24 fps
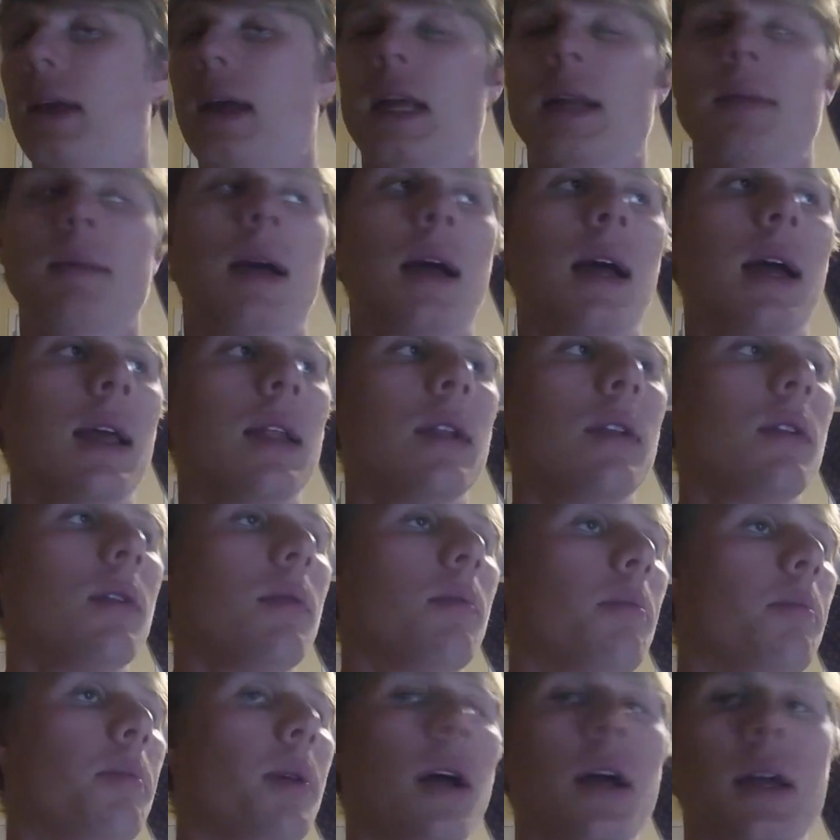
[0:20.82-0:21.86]
kind of behind,
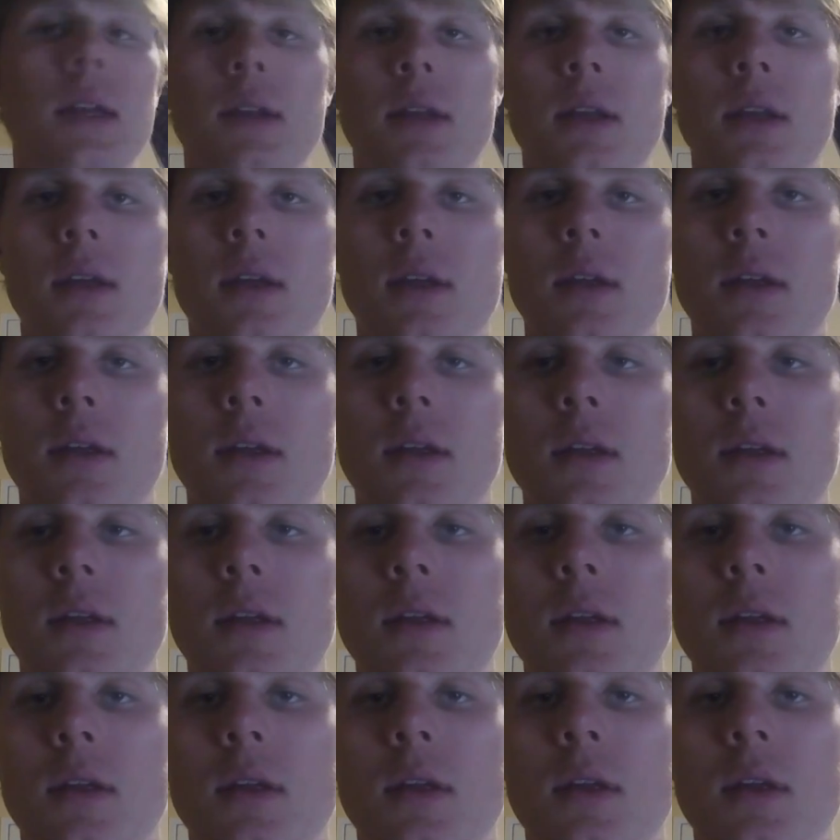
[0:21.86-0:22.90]
but
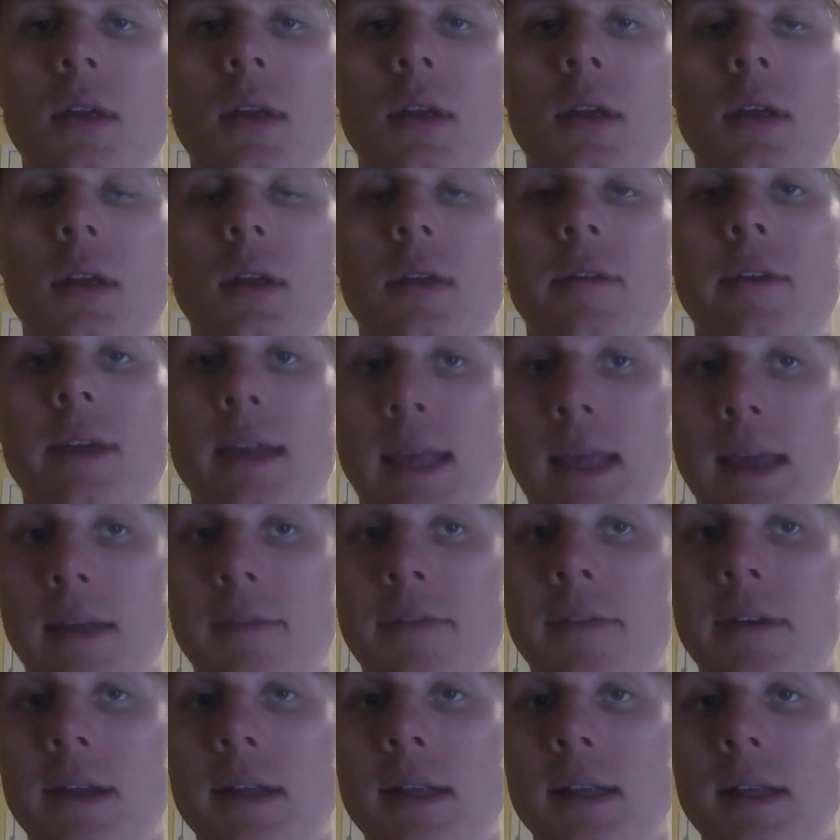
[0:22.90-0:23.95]
I can't
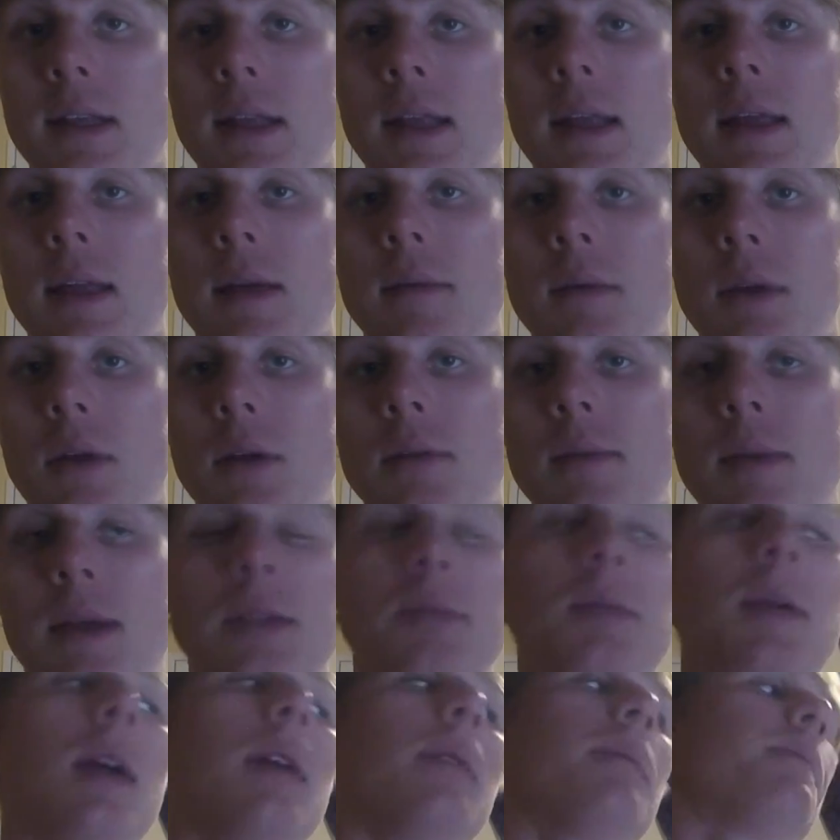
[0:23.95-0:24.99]
find it today. I'm going to
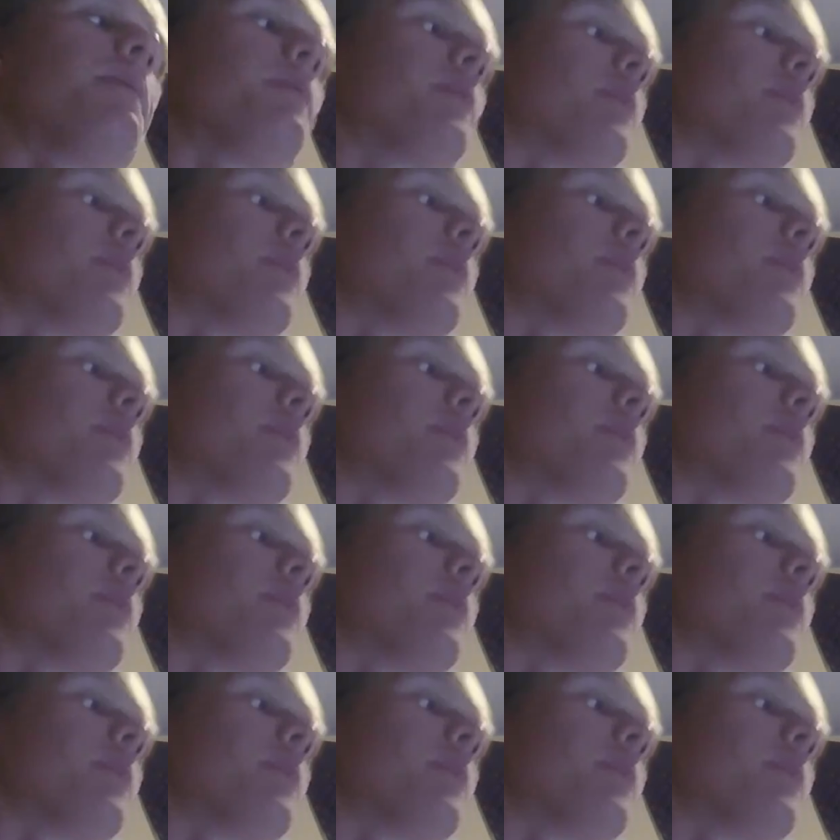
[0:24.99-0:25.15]
Best Buy.